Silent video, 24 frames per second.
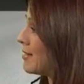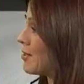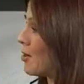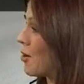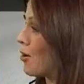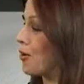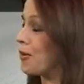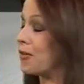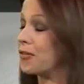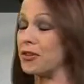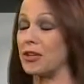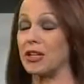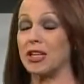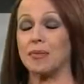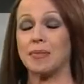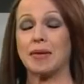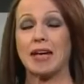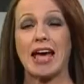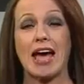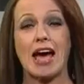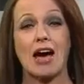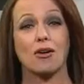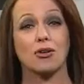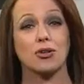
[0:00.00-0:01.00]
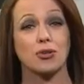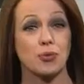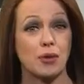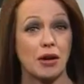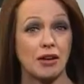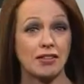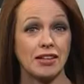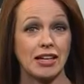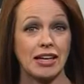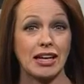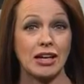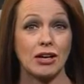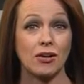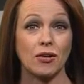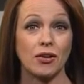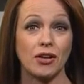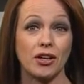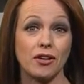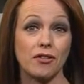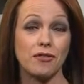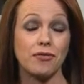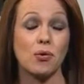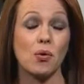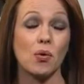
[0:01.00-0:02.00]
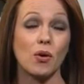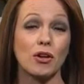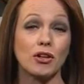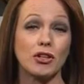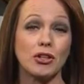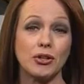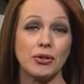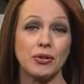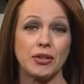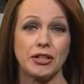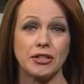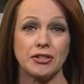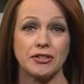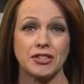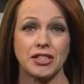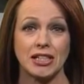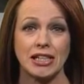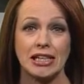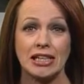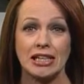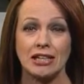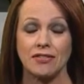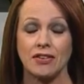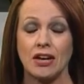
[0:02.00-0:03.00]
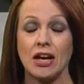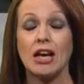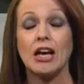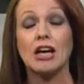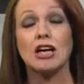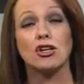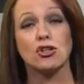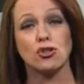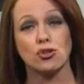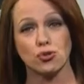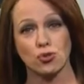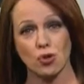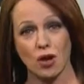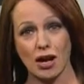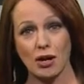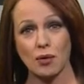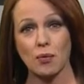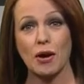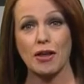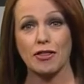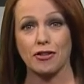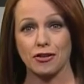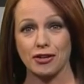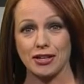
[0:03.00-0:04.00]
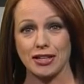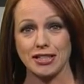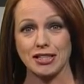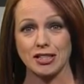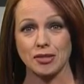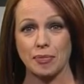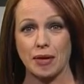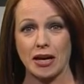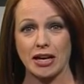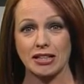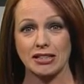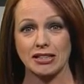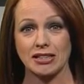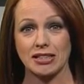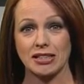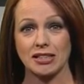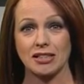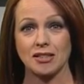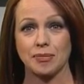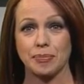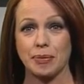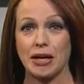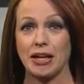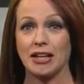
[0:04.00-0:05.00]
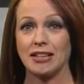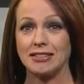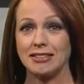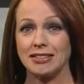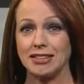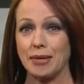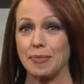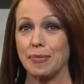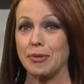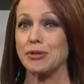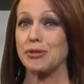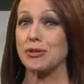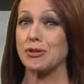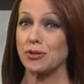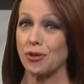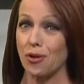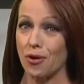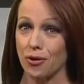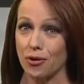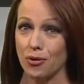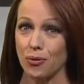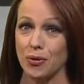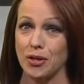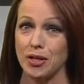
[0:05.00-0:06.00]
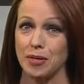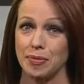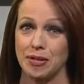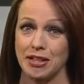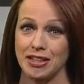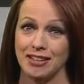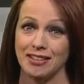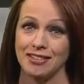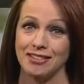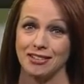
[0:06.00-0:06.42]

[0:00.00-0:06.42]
So if you're going to be out around the area for New Year's Eve, dry weather expected, but temperatures are going to be a